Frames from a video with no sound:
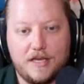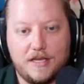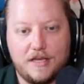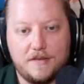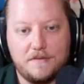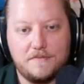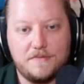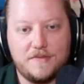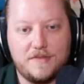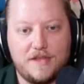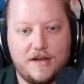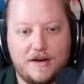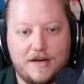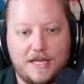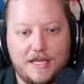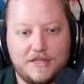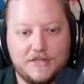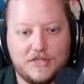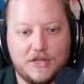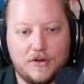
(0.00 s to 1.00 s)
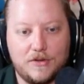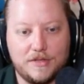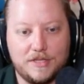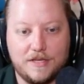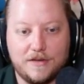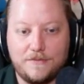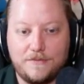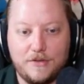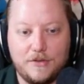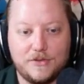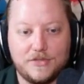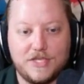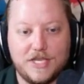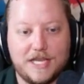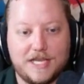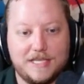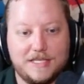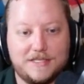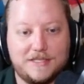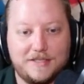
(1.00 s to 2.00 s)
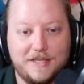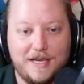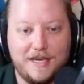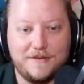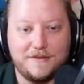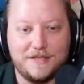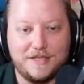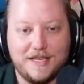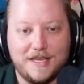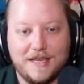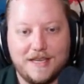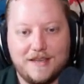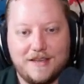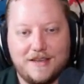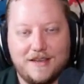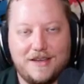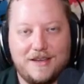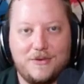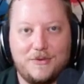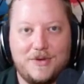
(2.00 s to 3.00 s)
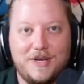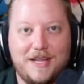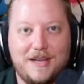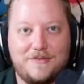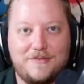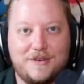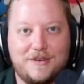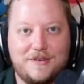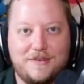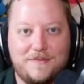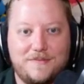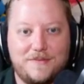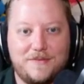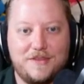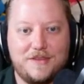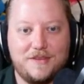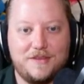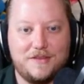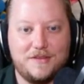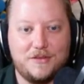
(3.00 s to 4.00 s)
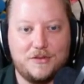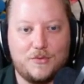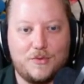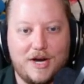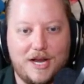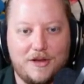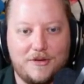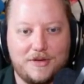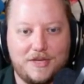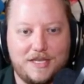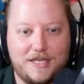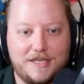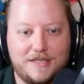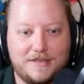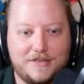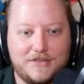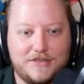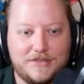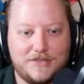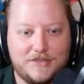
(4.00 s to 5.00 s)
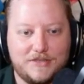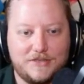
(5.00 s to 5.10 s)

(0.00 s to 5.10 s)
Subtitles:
there is only a few seconds left whenever the round ends.